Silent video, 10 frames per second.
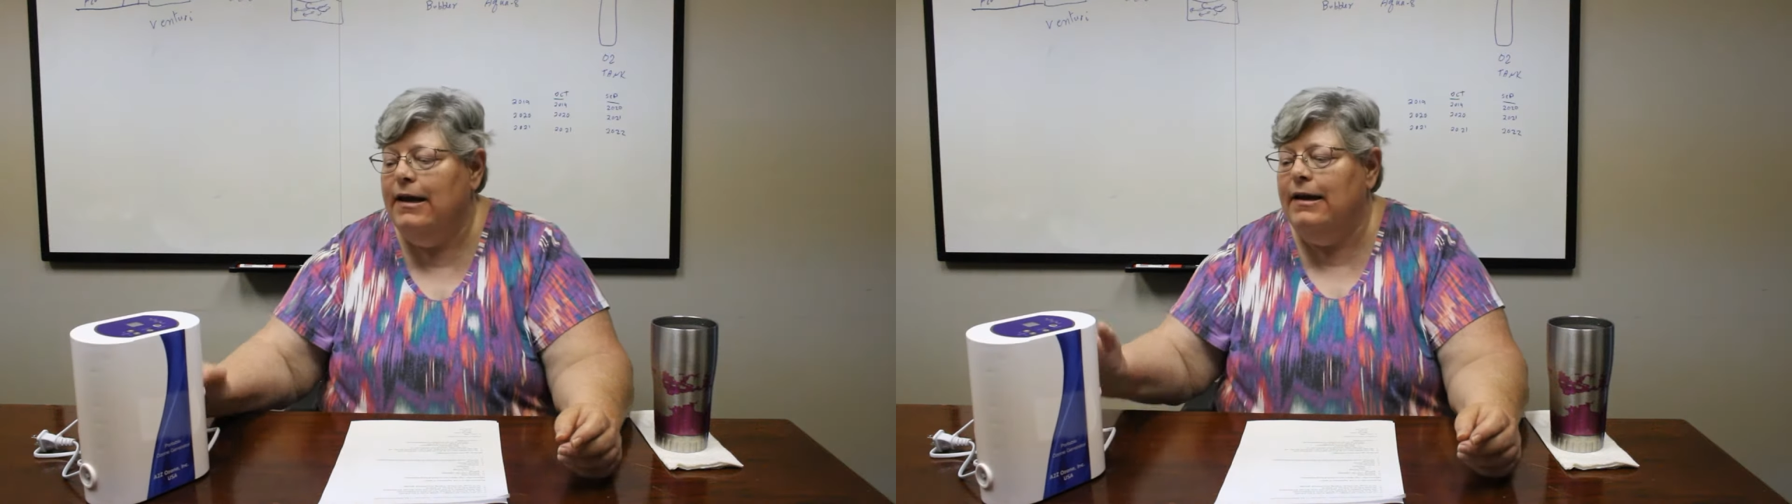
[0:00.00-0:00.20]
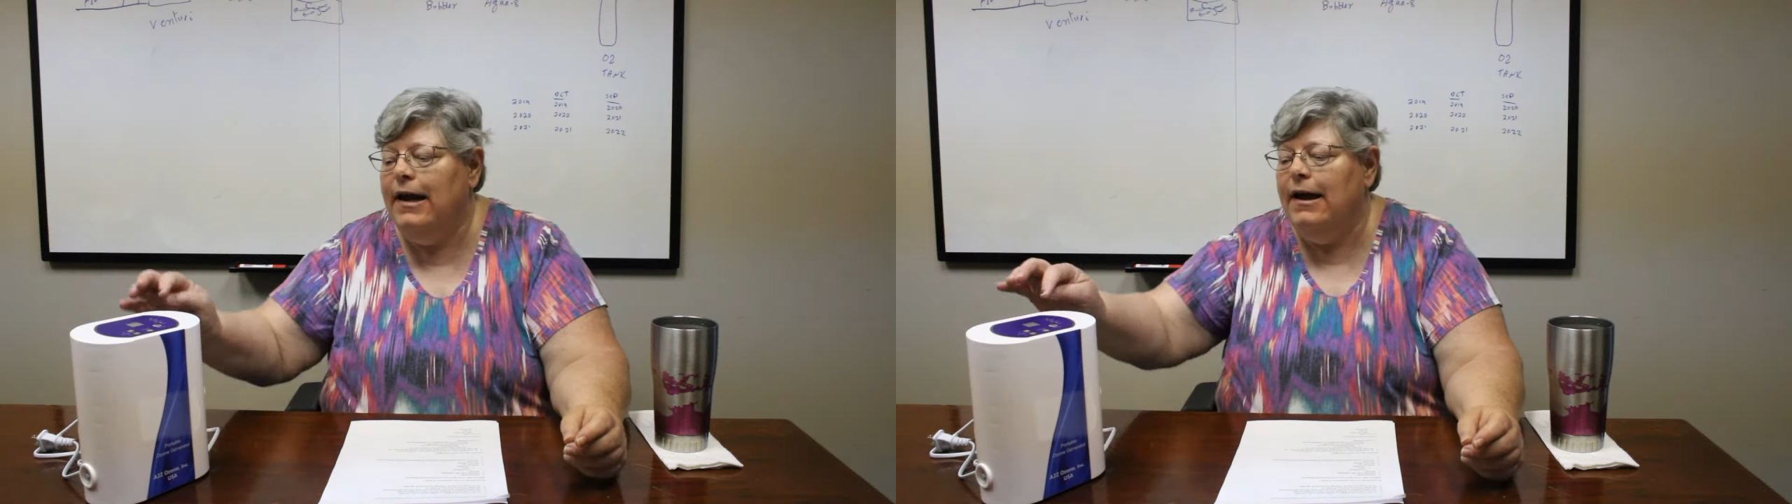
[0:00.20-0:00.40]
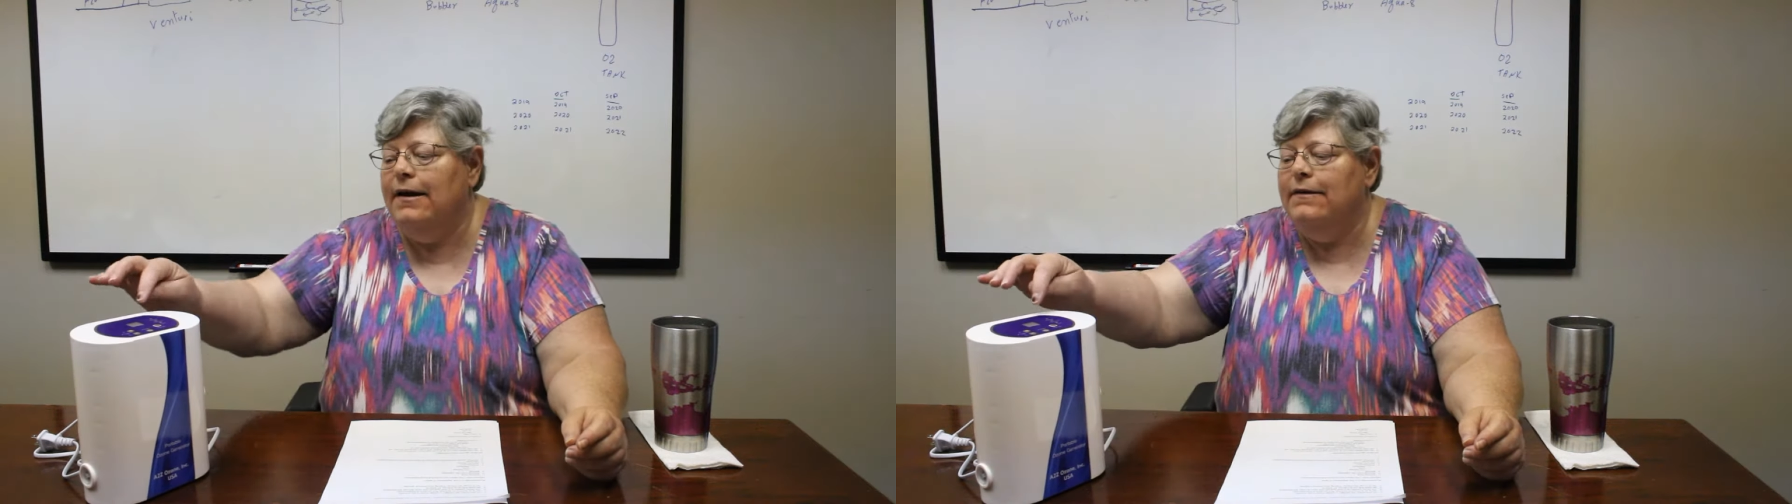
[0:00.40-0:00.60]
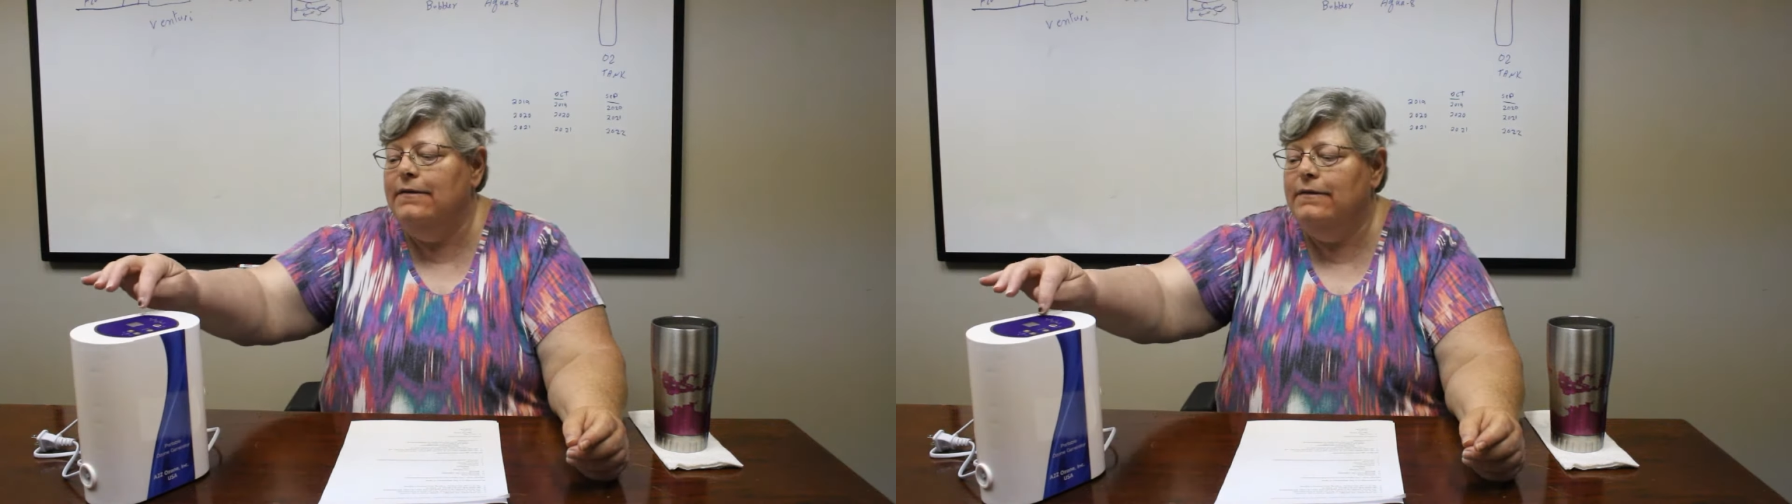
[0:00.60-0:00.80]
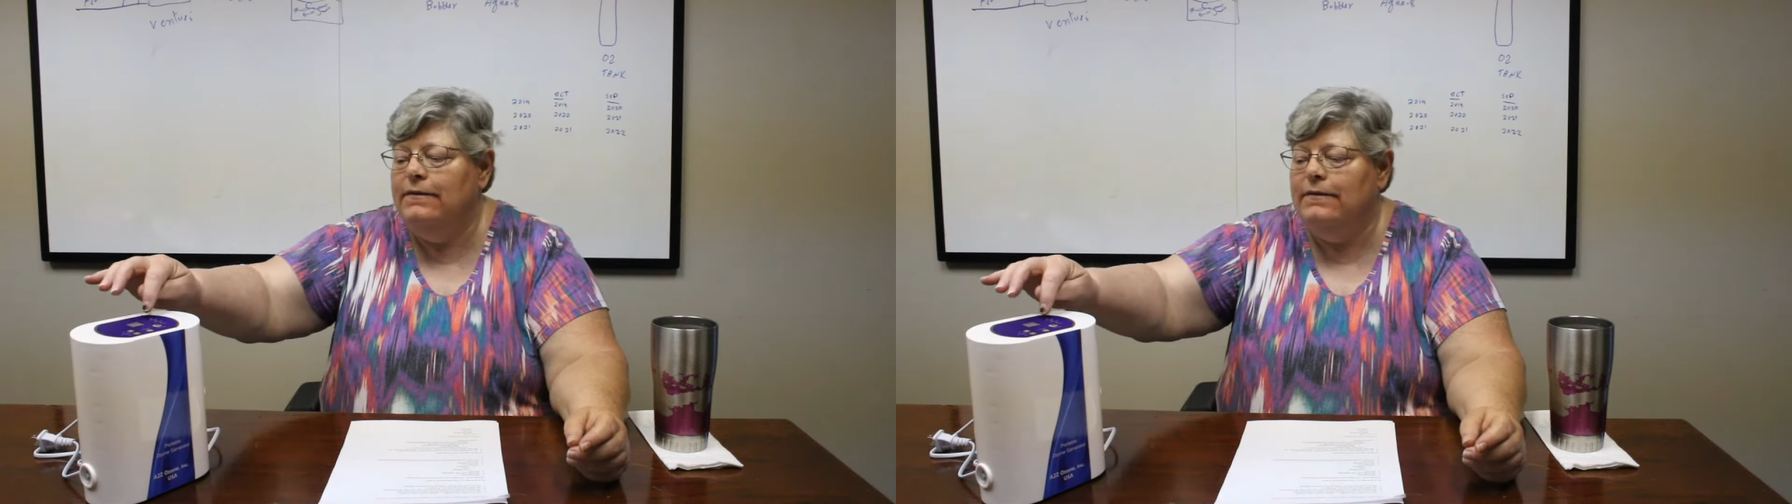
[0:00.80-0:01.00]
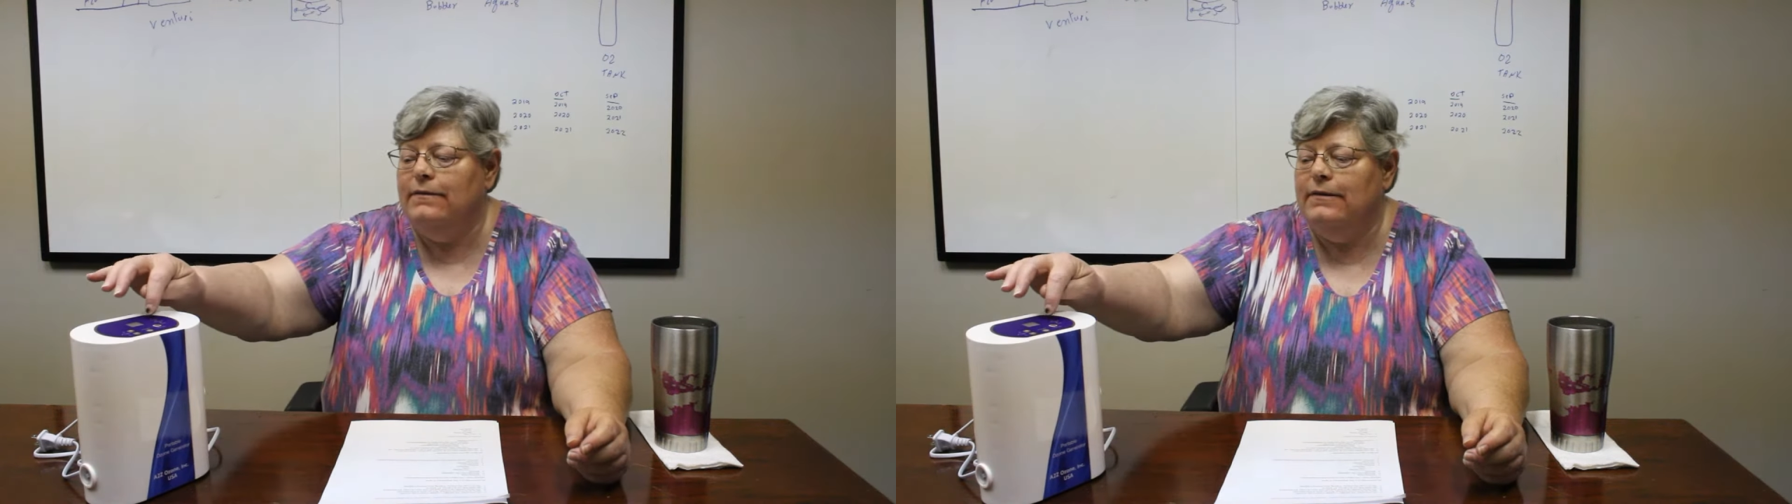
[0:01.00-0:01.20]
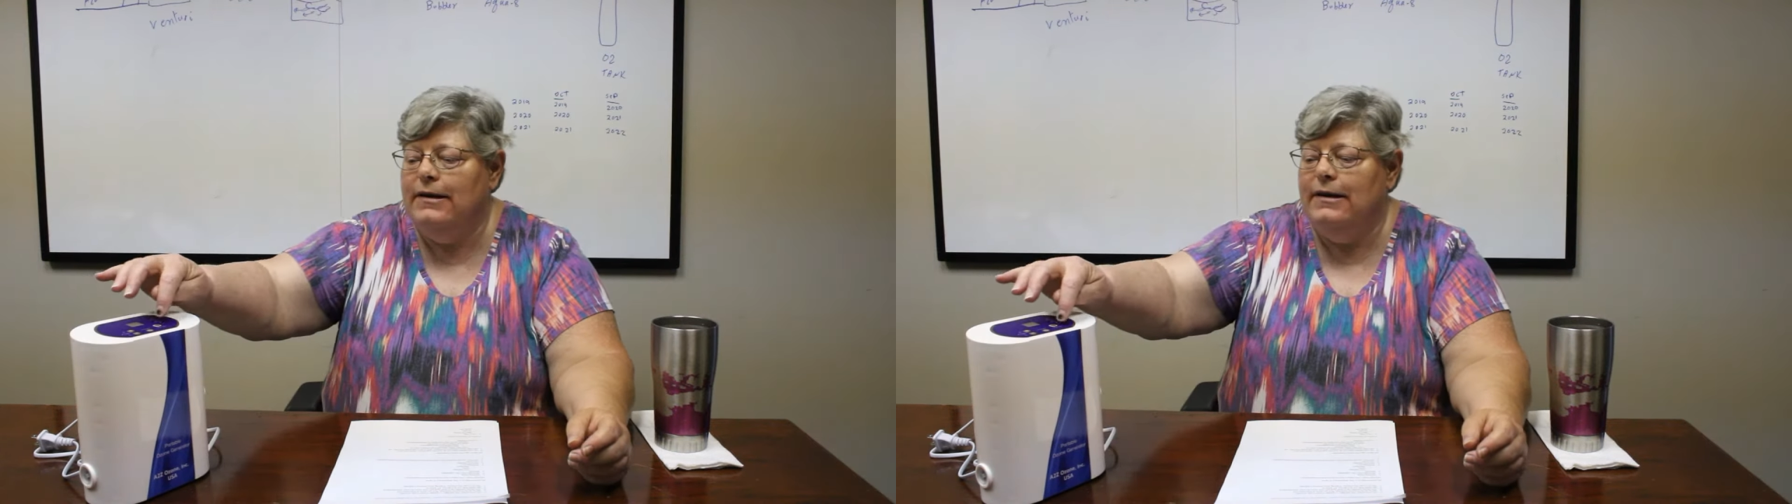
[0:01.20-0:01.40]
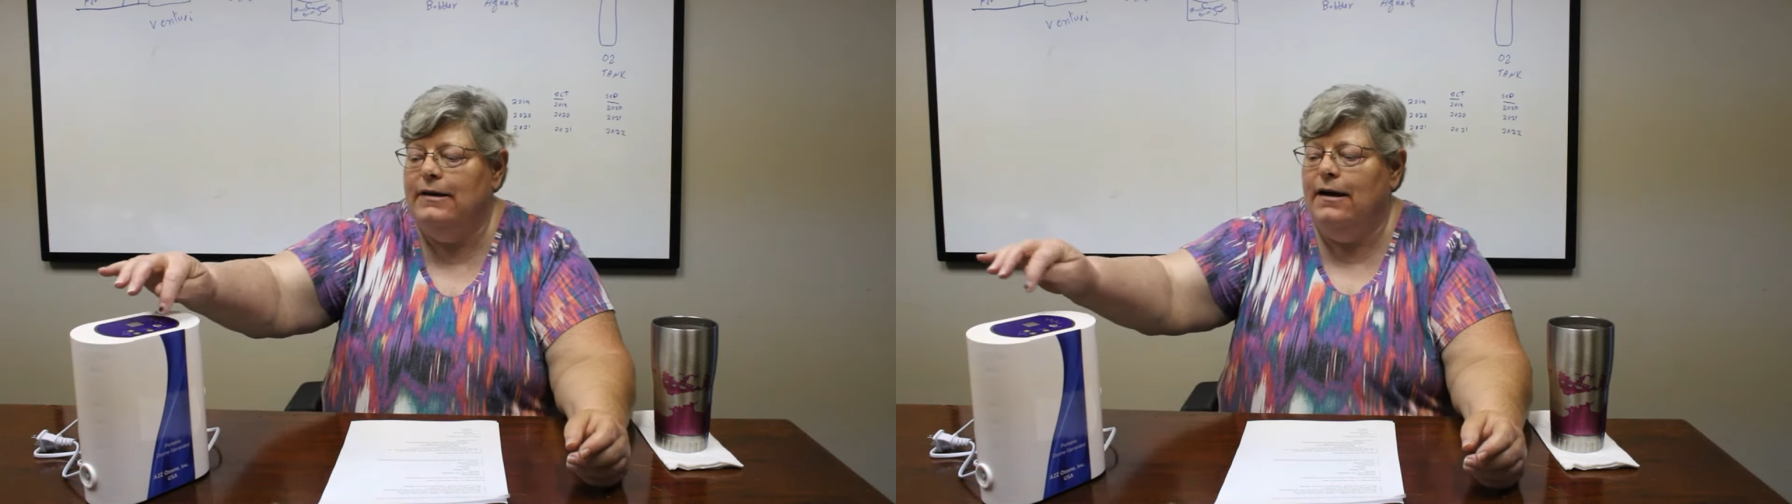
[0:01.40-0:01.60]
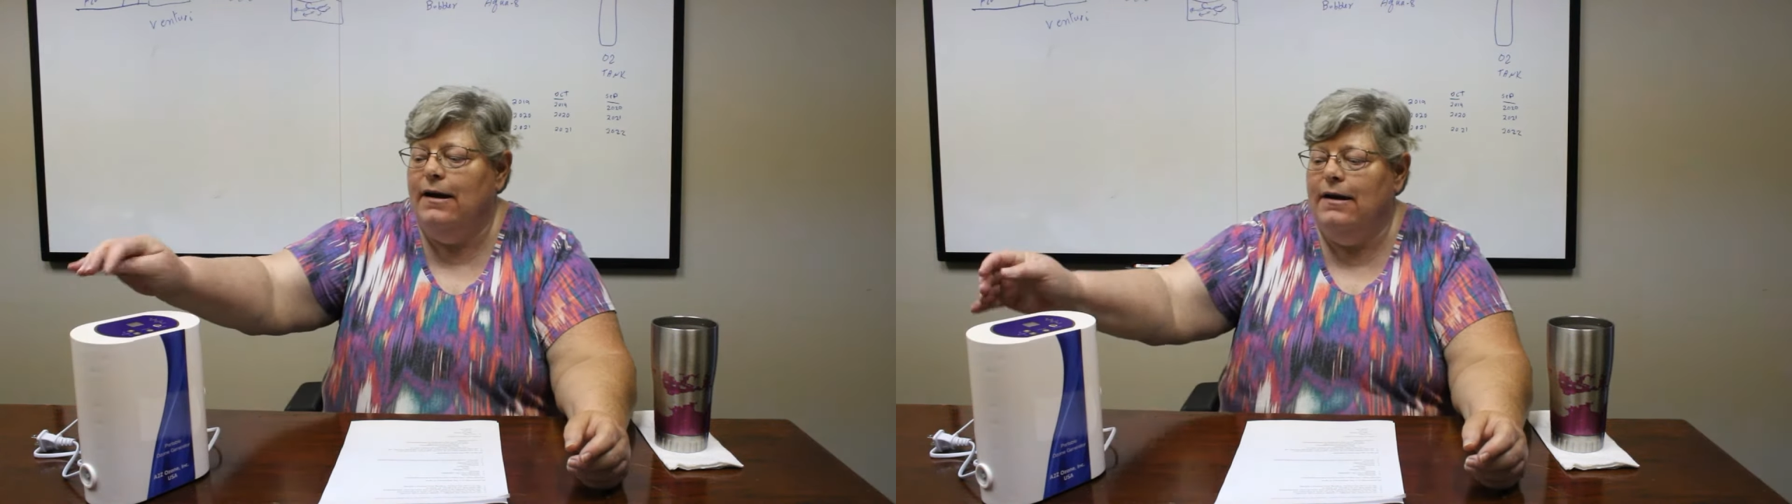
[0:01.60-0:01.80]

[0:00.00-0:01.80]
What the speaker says: It has the